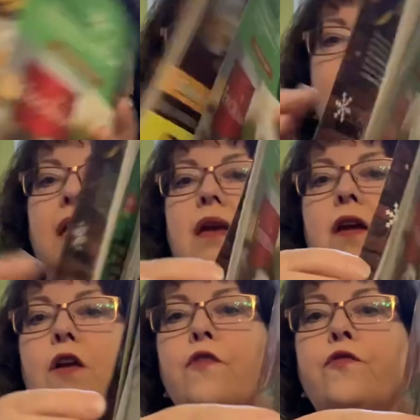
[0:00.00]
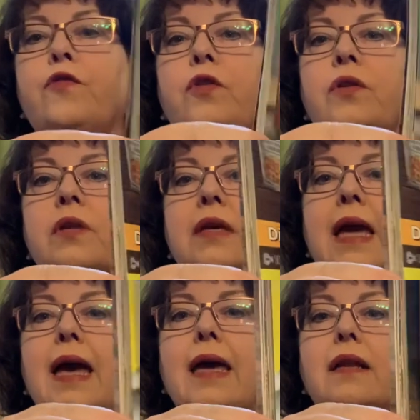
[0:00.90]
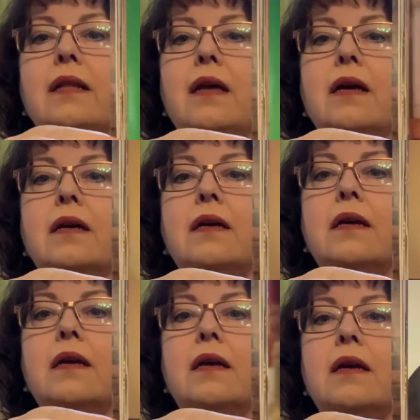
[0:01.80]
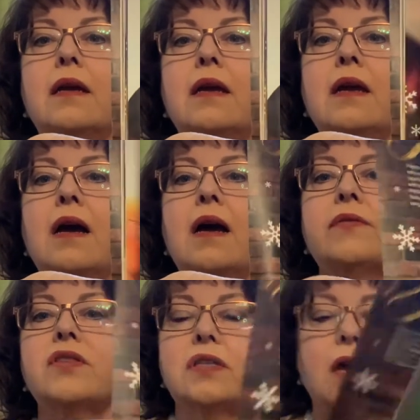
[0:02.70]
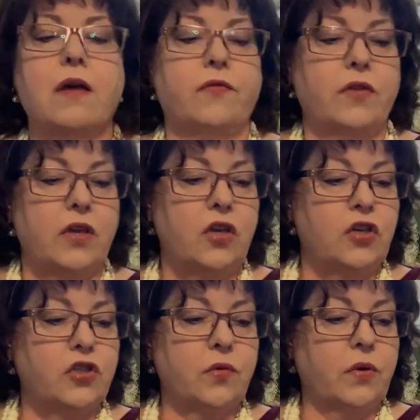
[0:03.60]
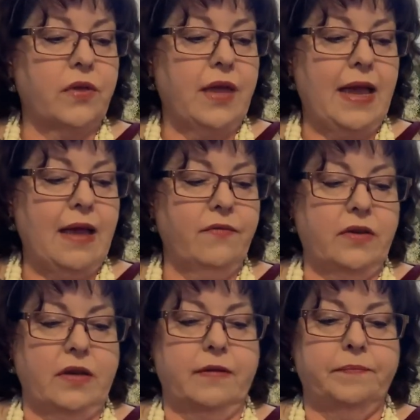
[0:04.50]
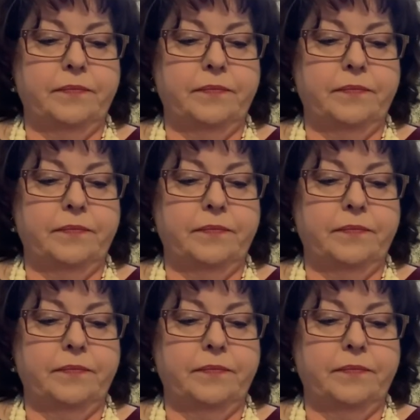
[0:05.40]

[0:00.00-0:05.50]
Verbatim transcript: a full catalog of stuff. So what do they have in it?